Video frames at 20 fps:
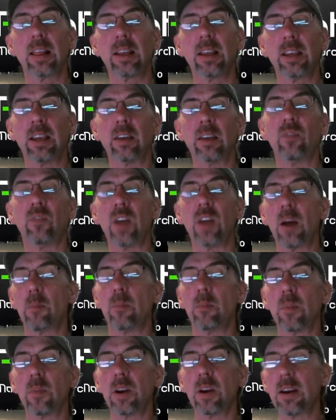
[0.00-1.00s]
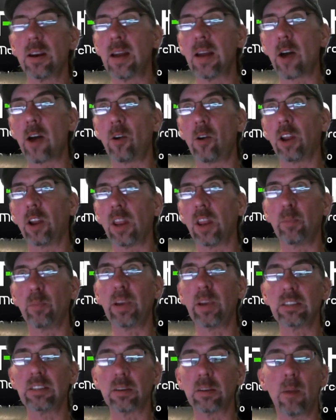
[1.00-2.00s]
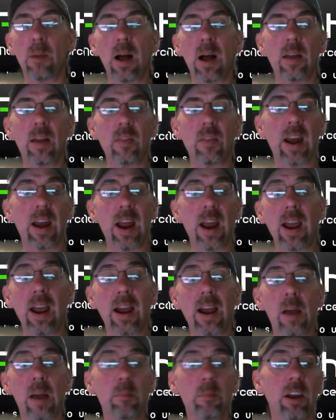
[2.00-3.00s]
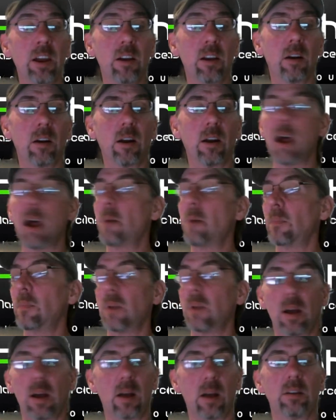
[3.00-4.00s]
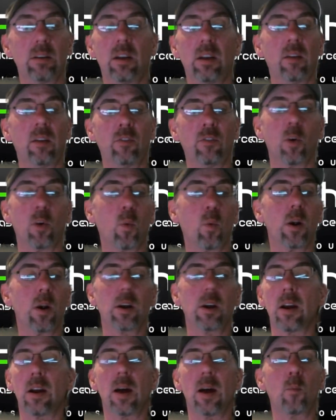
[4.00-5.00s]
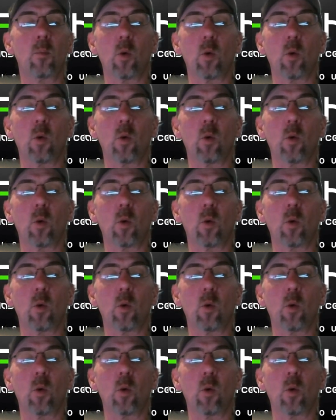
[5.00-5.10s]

give them not only the peace of mind that hey, I'm here and I'm if you're working, I'm